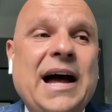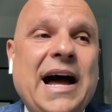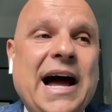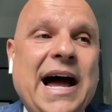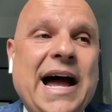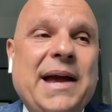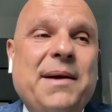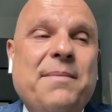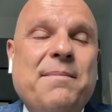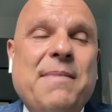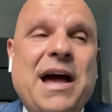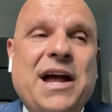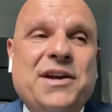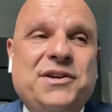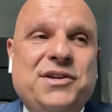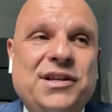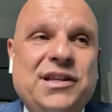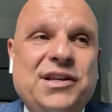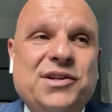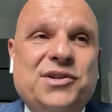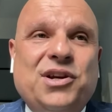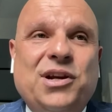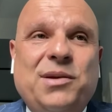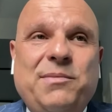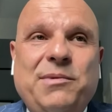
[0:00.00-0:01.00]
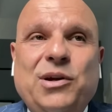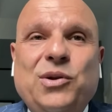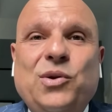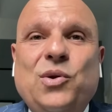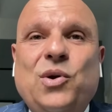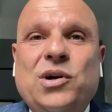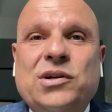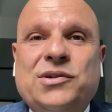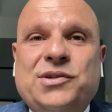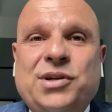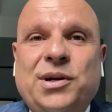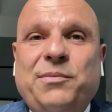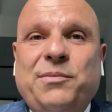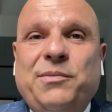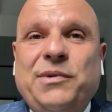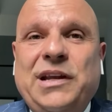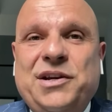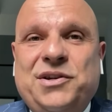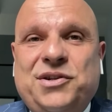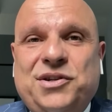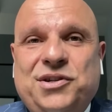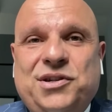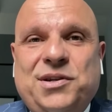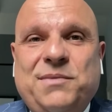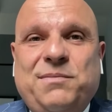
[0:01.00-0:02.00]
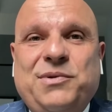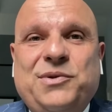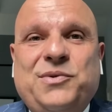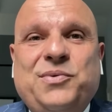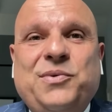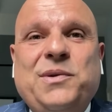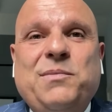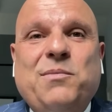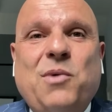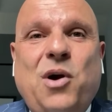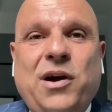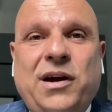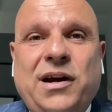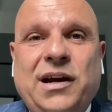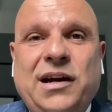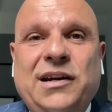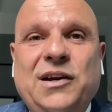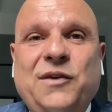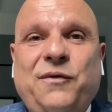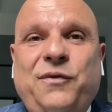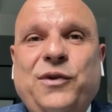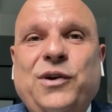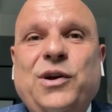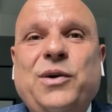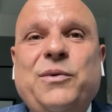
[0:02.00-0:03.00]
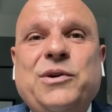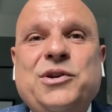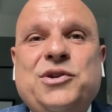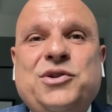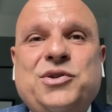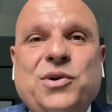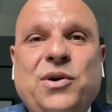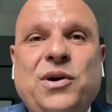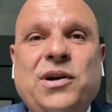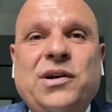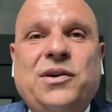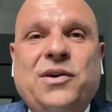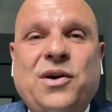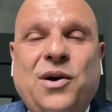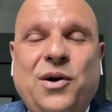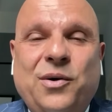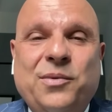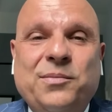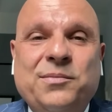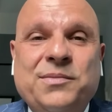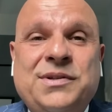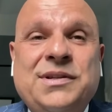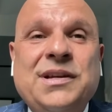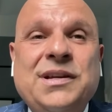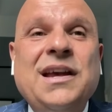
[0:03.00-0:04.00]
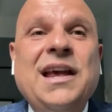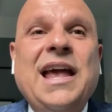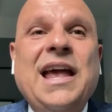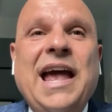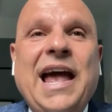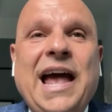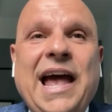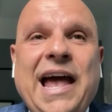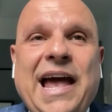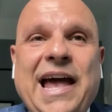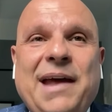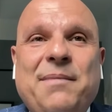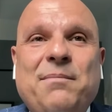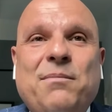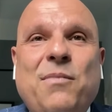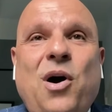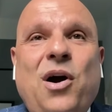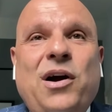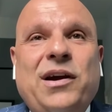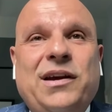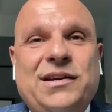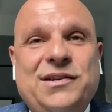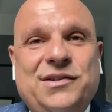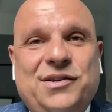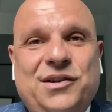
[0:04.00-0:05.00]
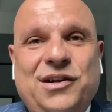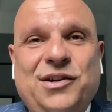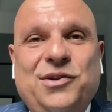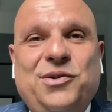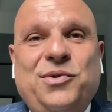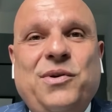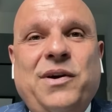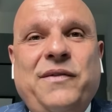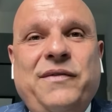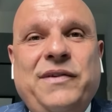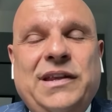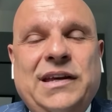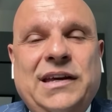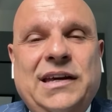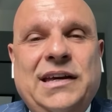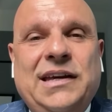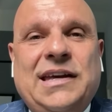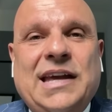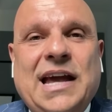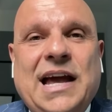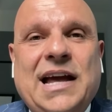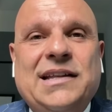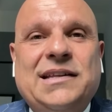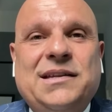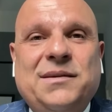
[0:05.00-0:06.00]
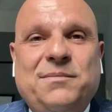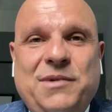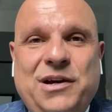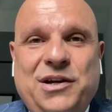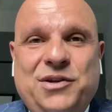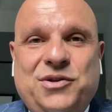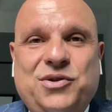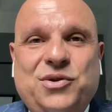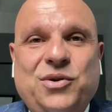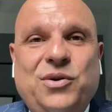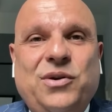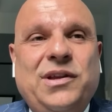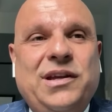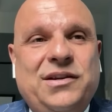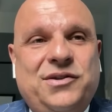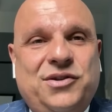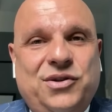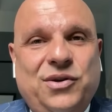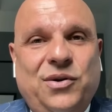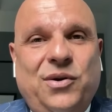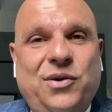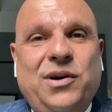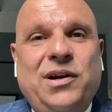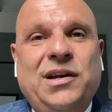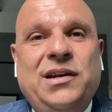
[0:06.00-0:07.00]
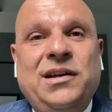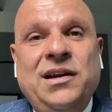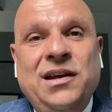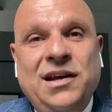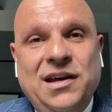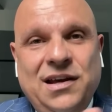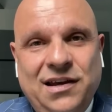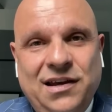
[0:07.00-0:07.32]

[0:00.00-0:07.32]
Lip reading: I imagine there's going to be a long-term relationship between Mark Agnifilo and Sean Combs, and Mark is going to do everything he can to make sure that Sean,